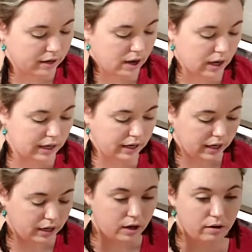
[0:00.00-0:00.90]
Now I
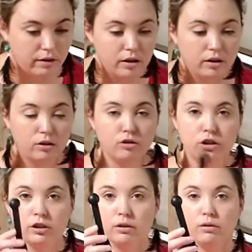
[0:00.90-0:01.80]
need
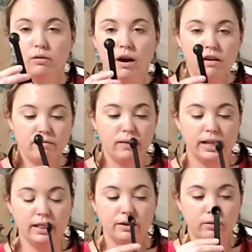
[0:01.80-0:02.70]
2 of my
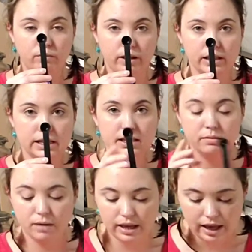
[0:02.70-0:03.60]
little ones
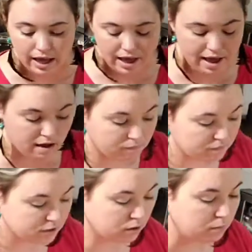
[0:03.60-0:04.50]
to make a half.
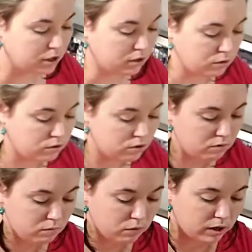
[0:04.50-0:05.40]
So I'm going to do
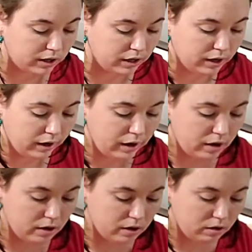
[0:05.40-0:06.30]
2 more here.
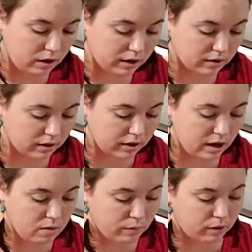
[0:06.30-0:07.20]
You guys can
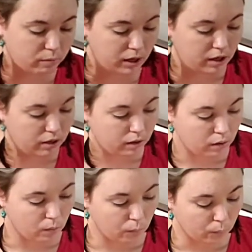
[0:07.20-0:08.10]
count with me.
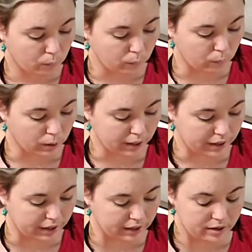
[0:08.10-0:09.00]

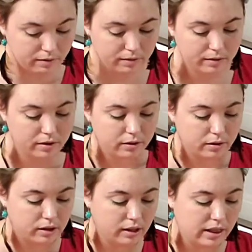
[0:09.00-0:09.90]
1,
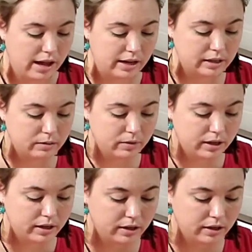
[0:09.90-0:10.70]
last 1,